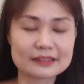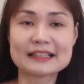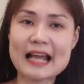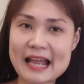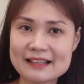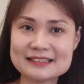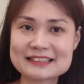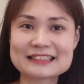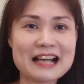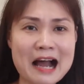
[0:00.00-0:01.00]

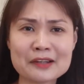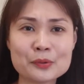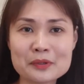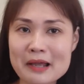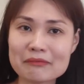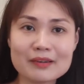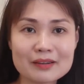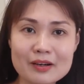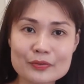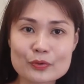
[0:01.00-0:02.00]
Hence, I don't have a
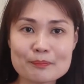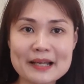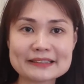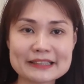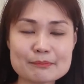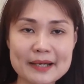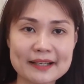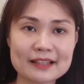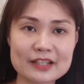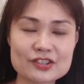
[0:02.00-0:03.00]
lot of tote bags in my
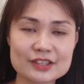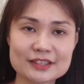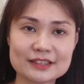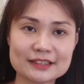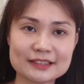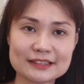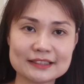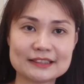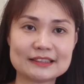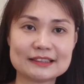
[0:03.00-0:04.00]
collection.
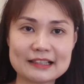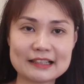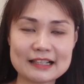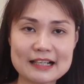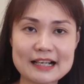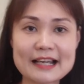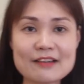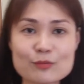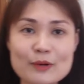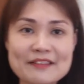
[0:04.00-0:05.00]
I
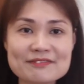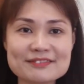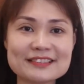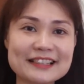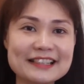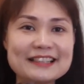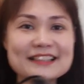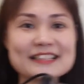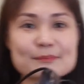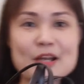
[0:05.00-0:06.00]
have one in
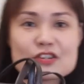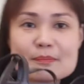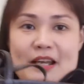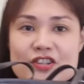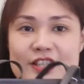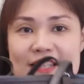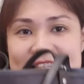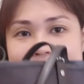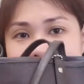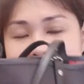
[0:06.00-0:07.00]
this special mention
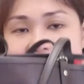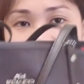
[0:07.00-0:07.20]
that is